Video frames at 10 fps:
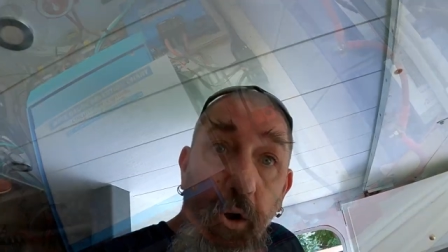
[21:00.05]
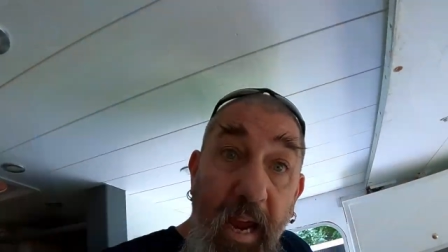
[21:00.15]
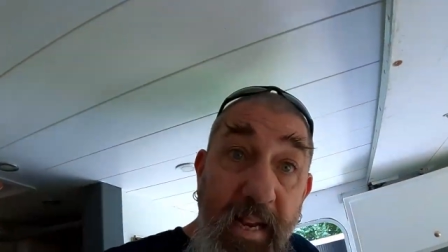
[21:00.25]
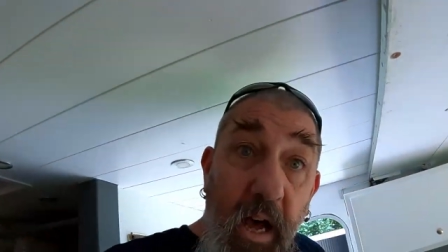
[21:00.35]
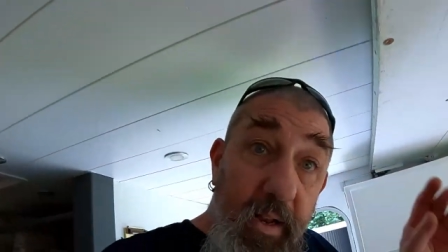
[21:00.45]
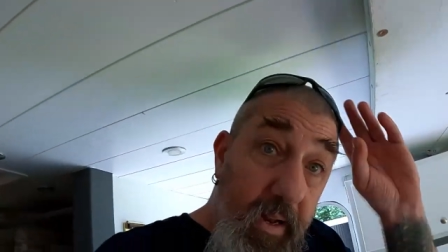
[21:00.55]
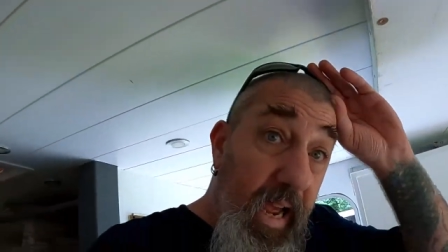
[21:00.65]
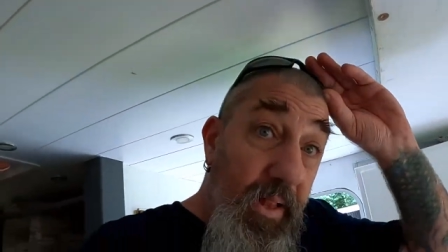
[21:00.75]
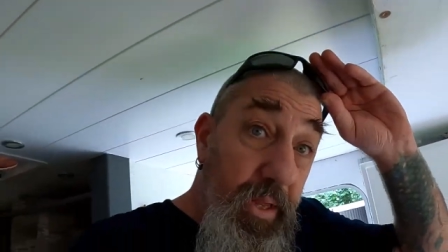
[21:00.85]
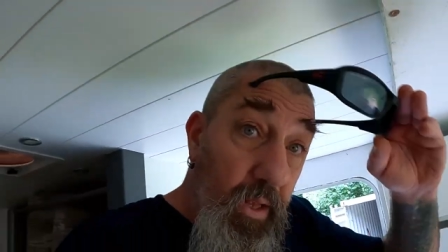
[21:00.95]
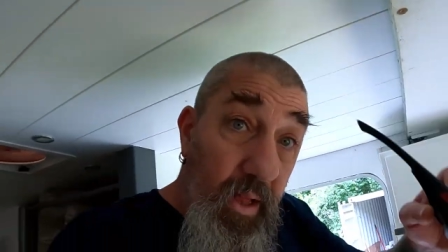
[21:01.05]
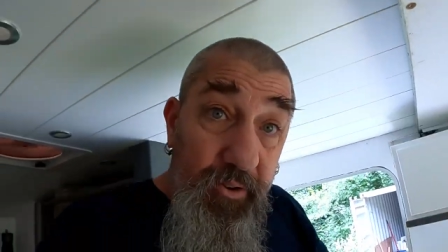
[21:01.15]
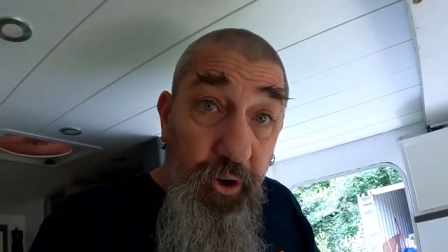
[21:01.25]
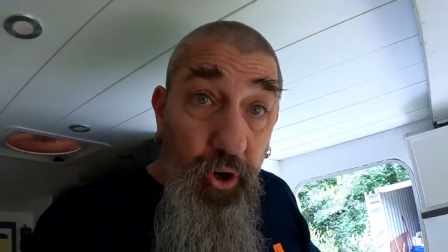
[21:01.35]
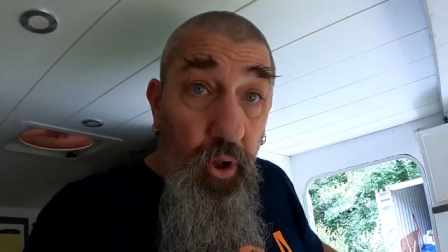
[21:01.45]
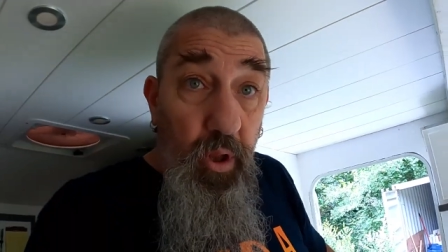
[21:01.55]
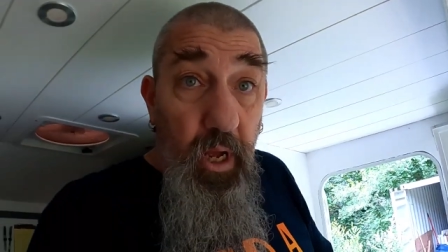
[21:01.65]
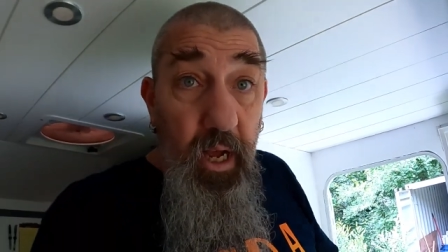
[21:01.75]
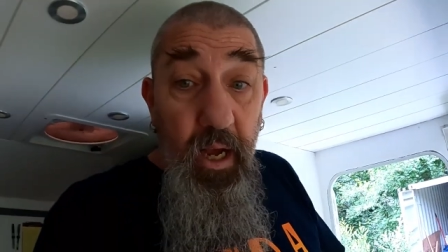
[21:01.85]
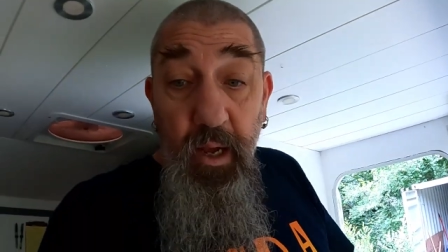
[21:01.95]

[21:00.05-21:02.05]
Okay, now that I got the electrical